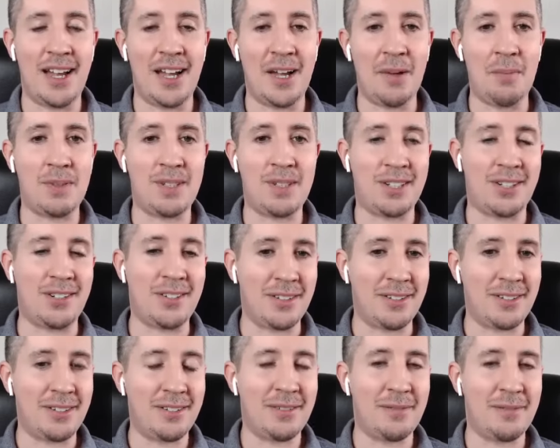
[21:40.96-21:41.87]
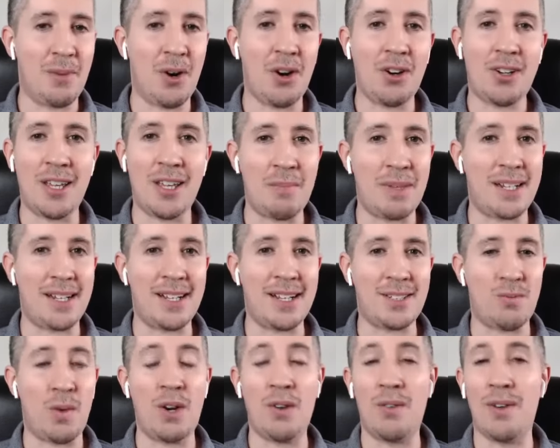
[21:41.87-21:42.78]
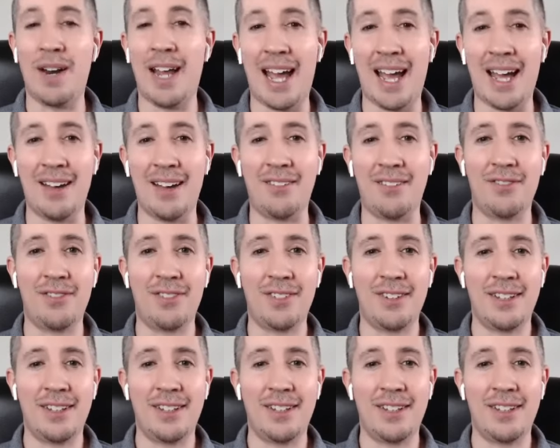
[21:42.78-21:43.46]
particular market because we don't have